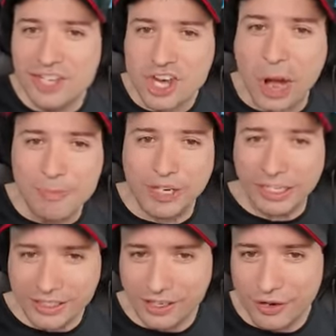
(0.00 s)
the job
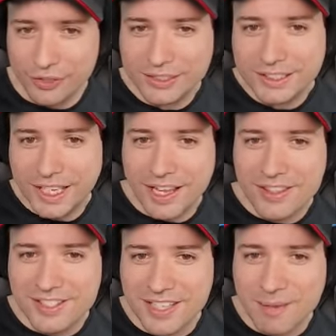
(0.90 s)
done you know
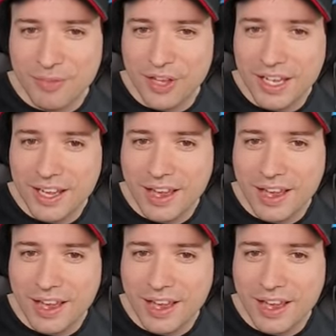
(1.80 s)
and the same thing